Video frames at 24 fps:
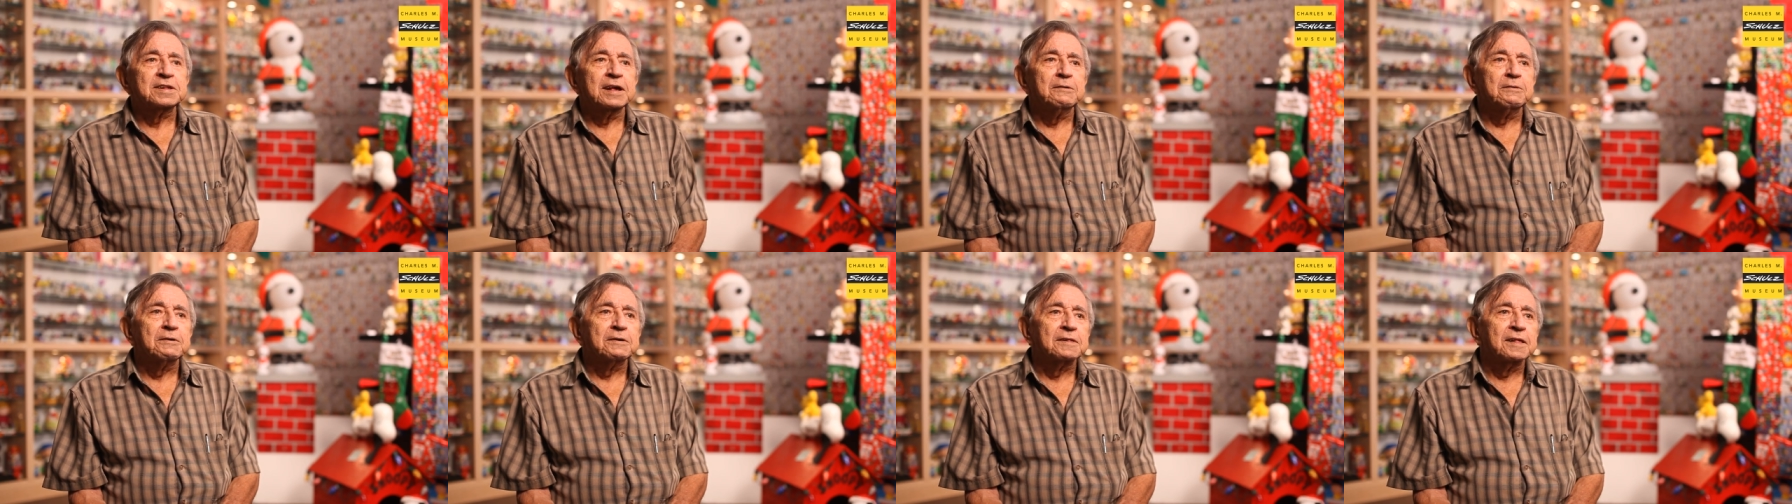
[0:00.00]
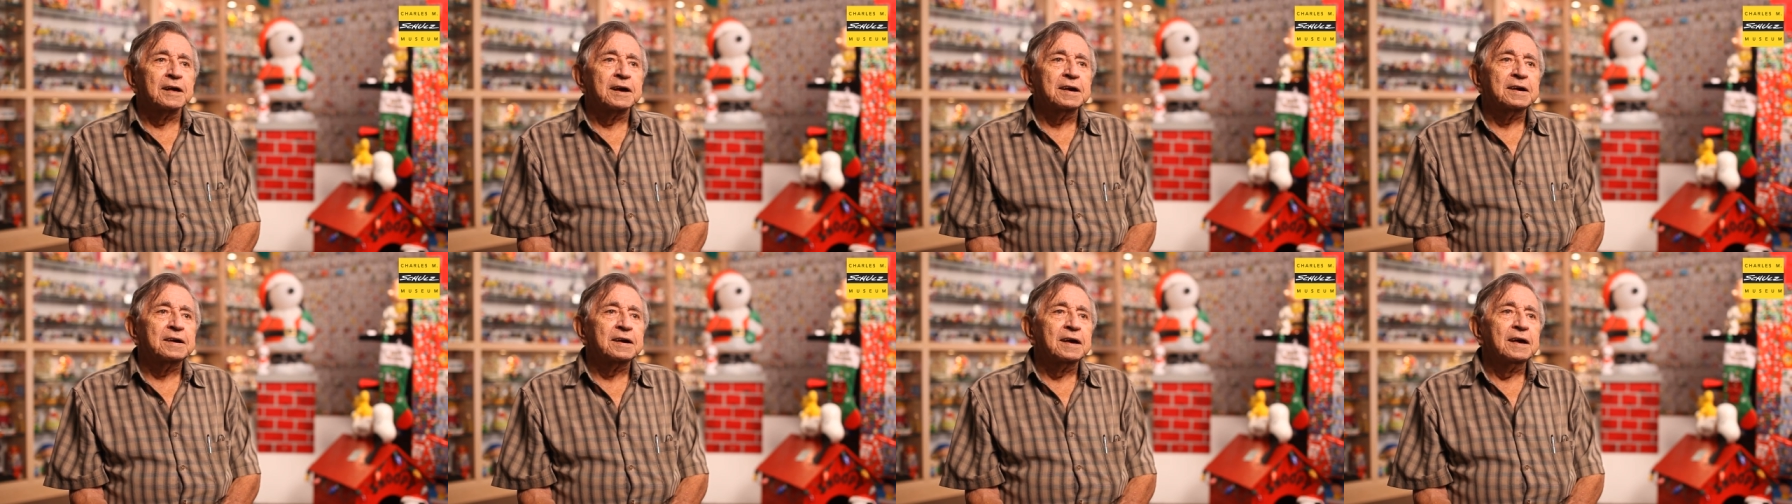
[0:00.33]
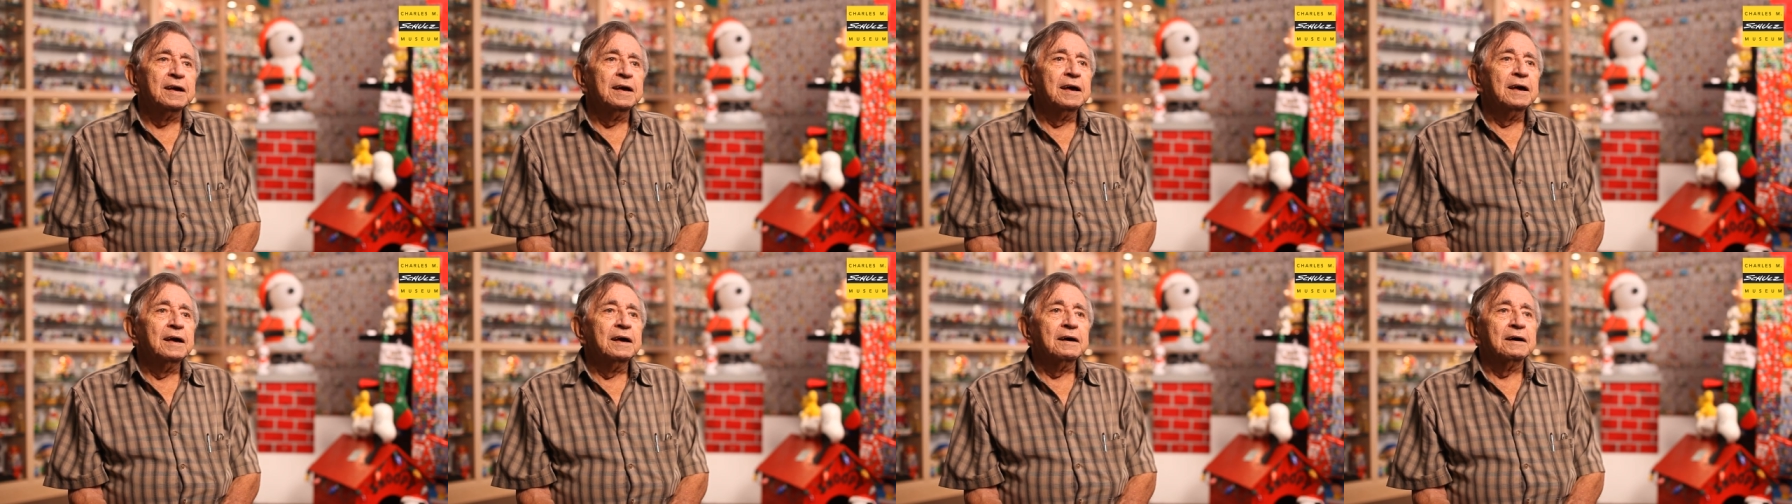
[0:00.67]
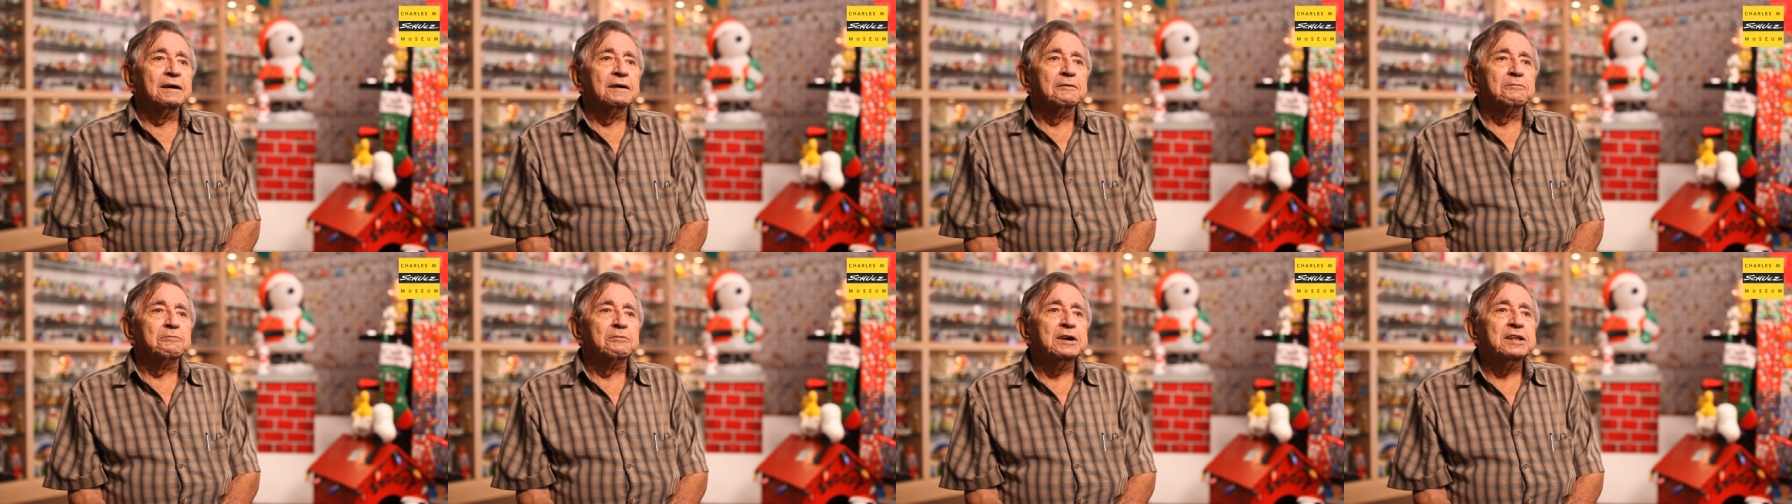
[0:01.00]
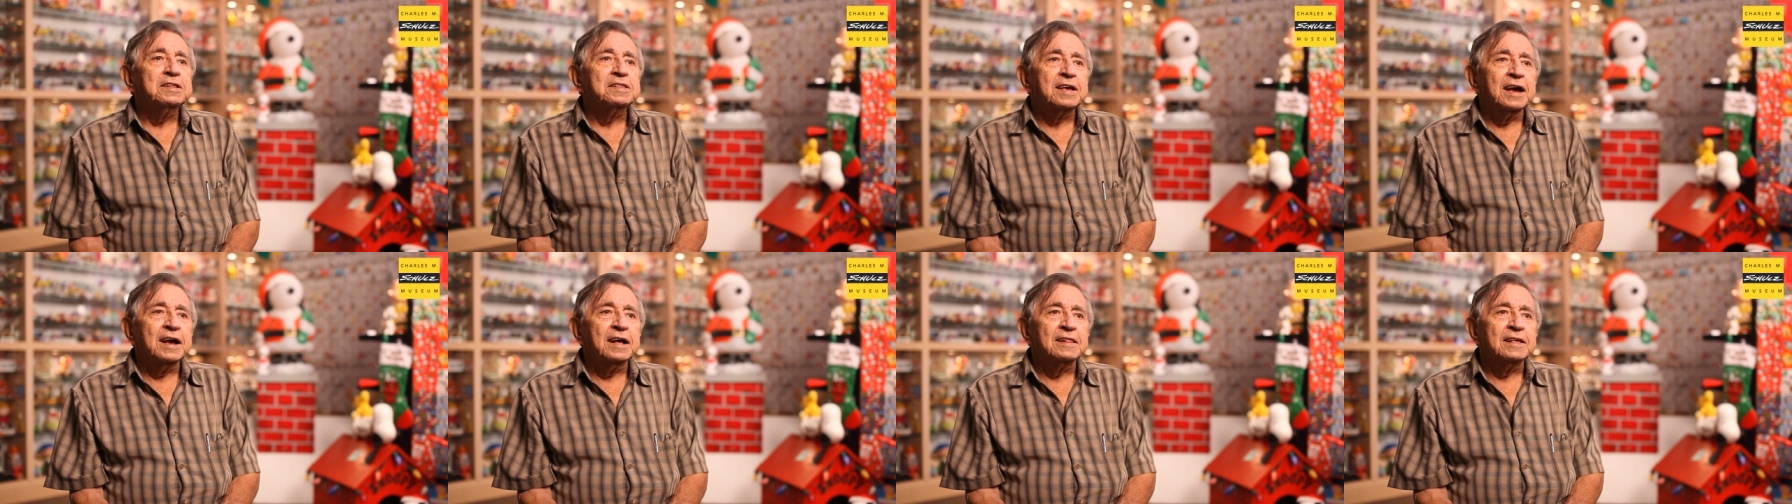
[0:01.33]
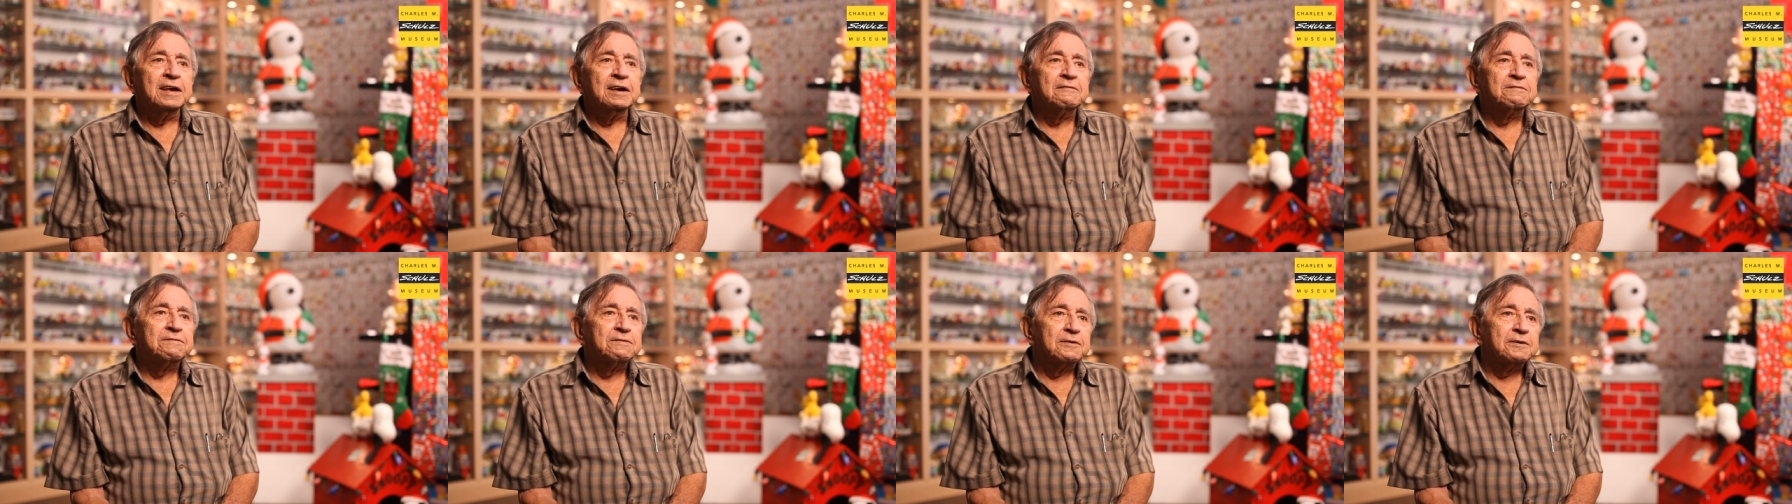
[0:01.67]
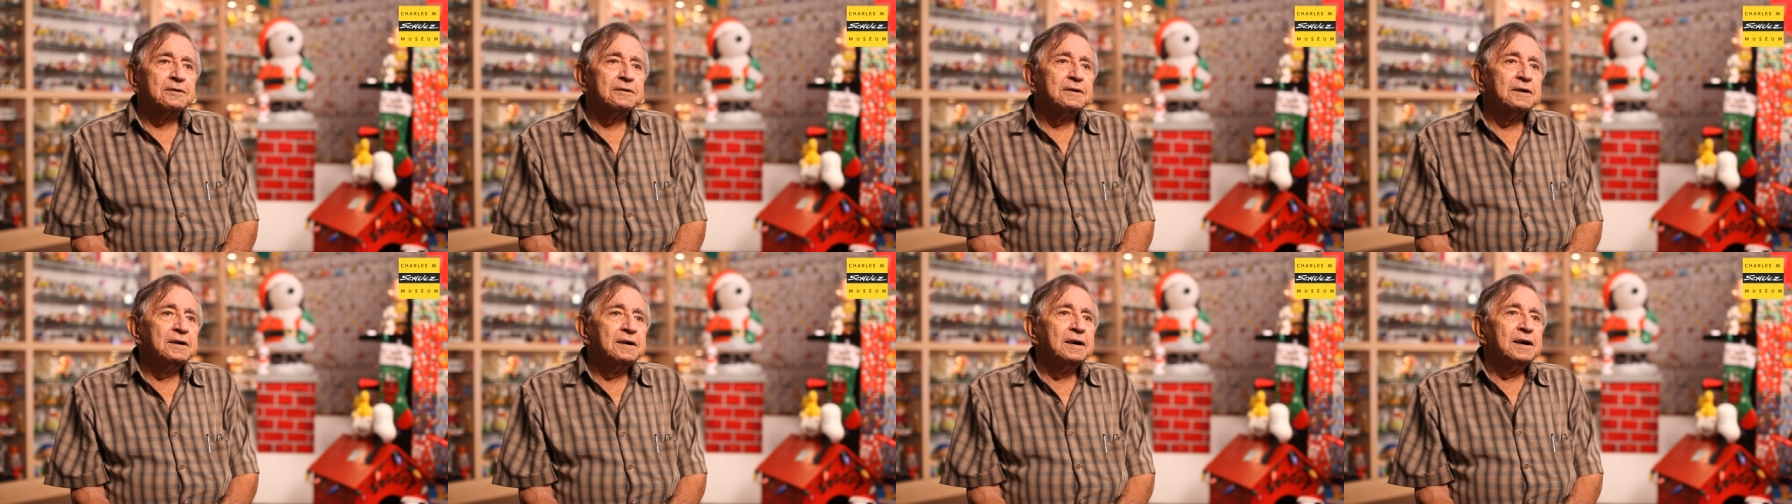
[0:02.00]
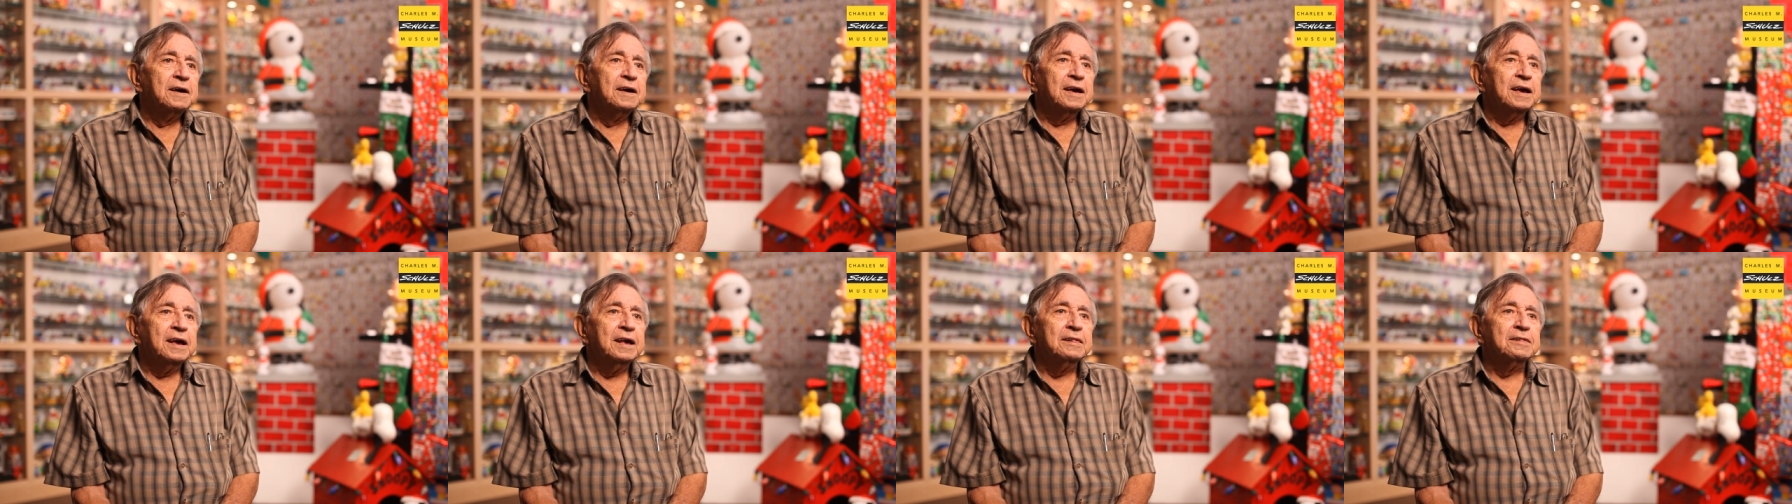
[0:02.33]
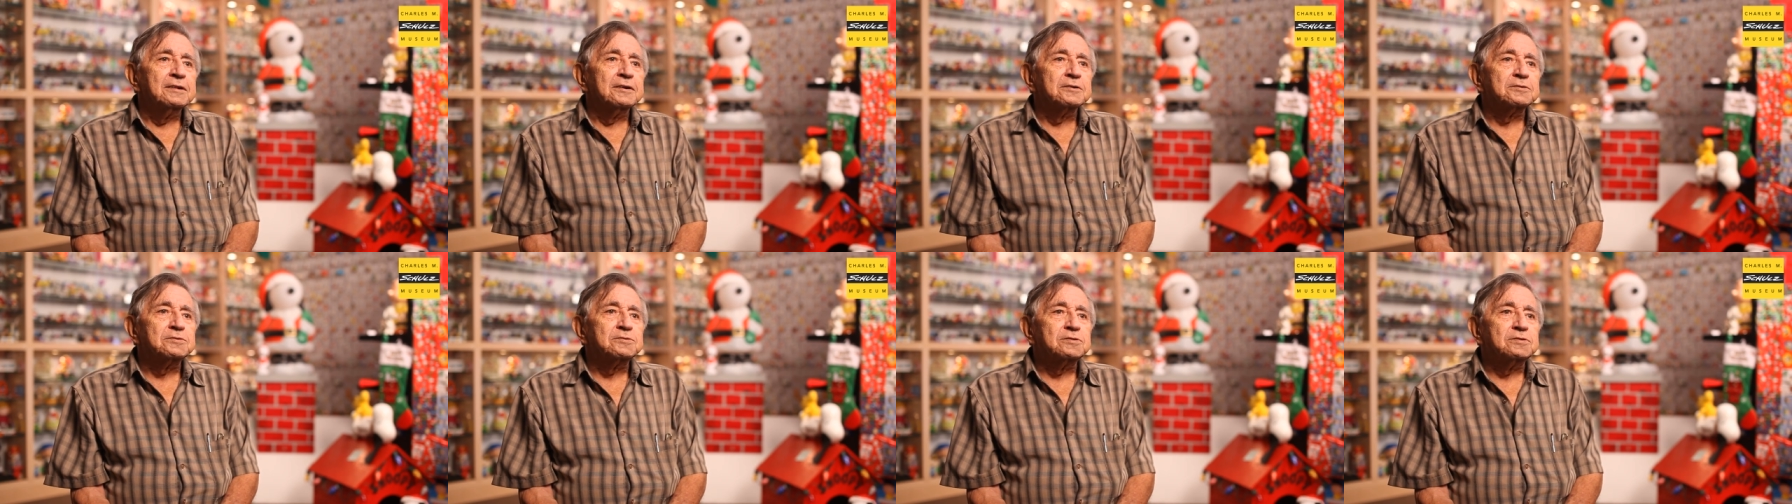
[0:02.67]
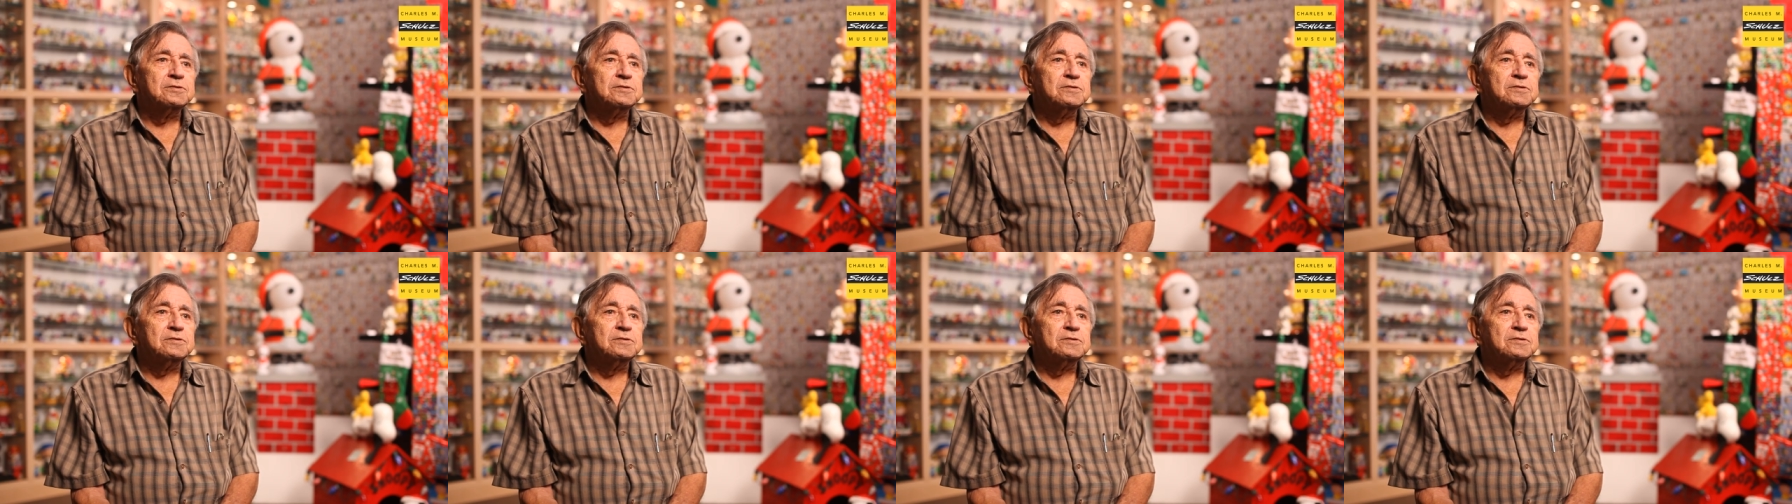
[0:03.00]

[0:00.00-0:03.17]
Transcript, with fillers: They were like uh, retailing for either